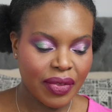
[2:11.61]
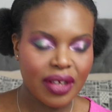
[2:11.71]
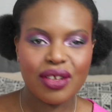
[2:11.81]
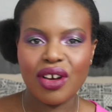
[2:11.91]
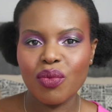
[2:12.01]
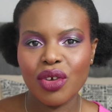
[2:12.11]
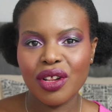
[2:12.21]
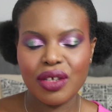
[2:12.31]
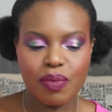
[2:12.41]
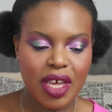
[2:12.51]
So I'm one of
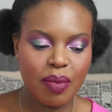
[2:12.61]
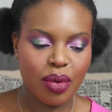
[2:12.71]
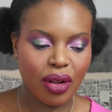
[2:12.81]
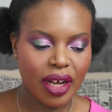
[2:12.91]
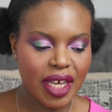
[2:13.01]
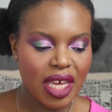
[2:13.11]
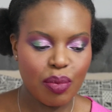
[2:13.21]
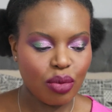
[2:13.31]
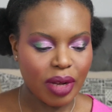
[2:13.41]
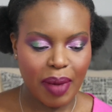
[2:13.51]
those people, I keep
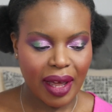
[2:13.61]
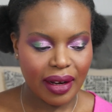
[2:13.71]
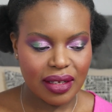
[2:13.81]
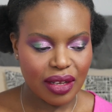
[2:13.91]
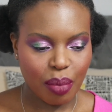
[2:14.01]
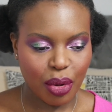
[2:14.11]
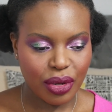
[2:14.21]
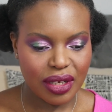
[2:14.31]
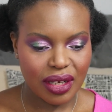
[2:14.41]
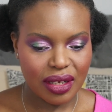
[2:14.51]
all my palettes in the
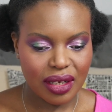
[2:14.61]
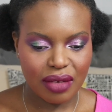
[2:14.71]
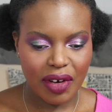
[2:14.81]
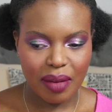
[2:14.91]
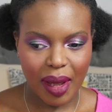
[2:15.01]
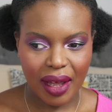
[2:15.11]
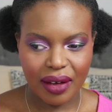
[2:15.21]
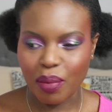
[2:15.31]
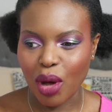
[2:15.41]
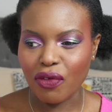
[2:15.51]
boxes. It's really bad,
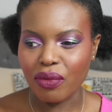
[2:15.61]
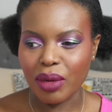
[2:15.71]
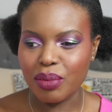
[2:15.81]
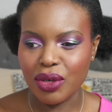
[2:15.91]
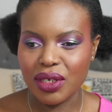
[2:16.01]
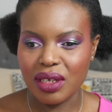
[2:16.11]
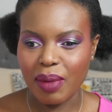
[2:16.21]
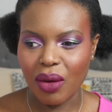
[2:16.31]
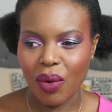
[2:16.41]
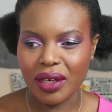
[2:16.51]
apart from my Beauty
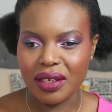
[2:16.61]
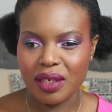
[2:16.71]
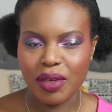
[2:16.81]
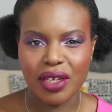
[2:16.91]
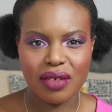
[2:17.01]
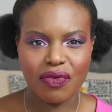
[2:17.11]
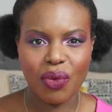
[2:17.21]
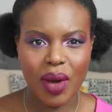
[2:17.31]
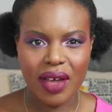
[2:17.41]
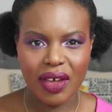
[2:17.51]
Bay ones because of the
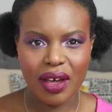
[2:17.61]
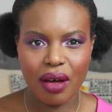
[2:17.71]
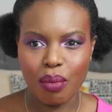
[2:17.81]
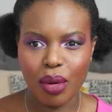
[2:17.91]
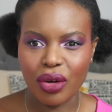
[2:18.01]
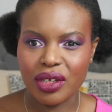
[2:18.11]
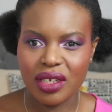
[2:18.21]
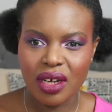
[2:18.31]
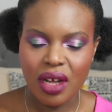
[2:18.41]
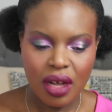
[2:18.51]
way they come
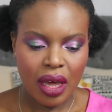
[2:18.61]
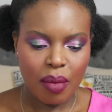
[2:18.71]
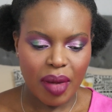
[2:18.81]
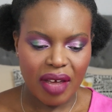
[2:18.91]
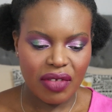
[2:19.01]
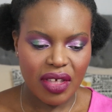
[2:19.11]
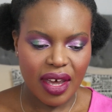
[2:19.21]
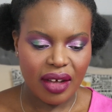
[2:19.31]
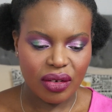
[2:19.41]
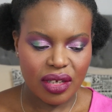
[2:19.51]
boxed. But everything
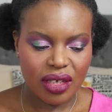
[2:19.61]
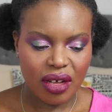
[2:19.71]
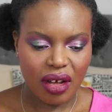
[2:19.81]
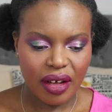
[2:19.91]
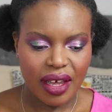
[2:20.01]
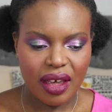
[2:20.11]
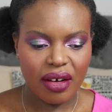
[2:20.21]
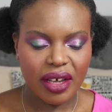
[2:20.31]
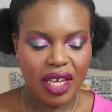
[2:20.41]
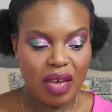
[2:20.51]
else,
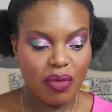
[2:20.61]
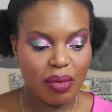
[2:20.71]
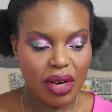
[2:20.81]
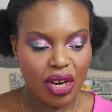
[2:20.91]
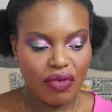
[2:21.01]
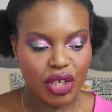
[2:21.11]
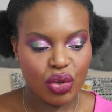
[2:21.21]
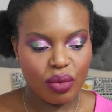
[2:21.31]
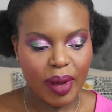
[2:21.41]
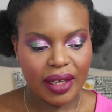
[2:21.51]
I keep them in the
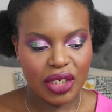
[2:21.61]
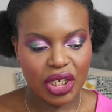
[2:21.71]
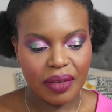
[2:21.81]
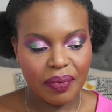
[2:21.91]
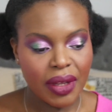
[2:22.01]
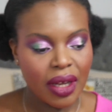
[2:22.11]
original packaging.